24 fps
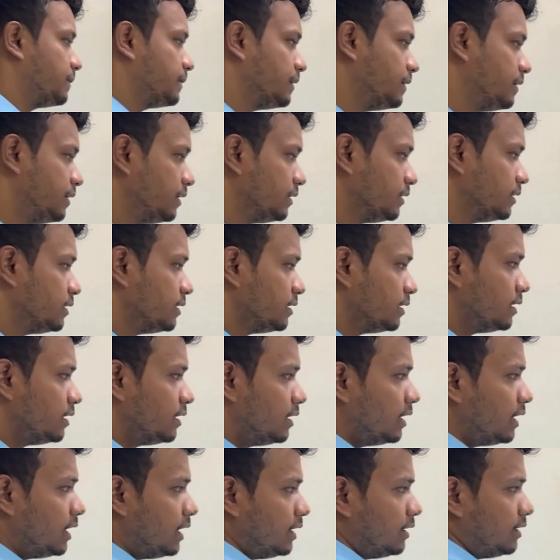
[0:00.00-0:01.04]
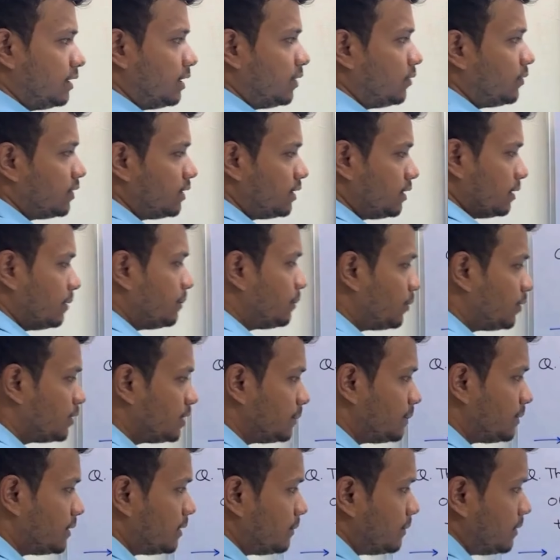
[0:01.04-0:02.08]
correct? And how can I compute the
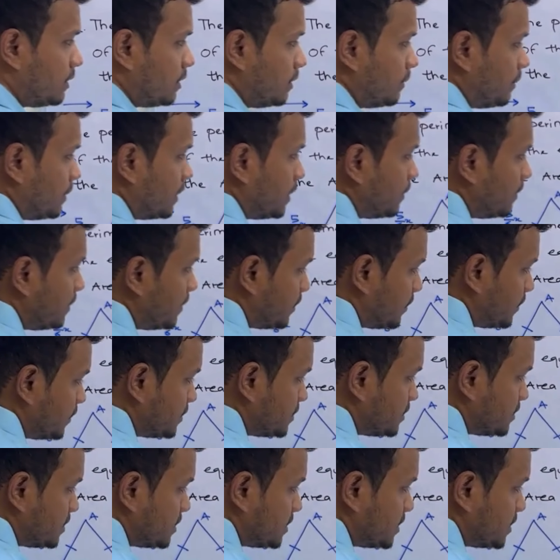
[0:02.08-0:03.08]
perimeter? Perimeter is